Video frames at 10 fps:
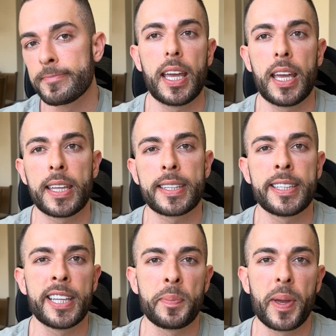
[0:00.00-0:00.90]
And then
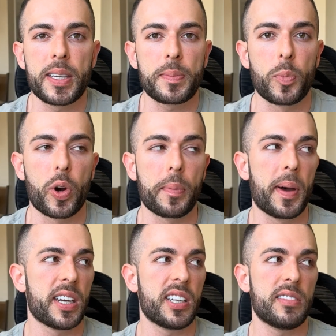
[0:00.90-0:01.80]
they make more
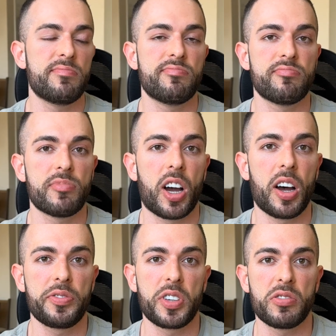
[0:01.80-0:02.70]
money
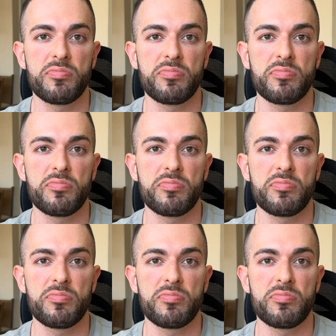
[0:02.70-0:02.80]
off you.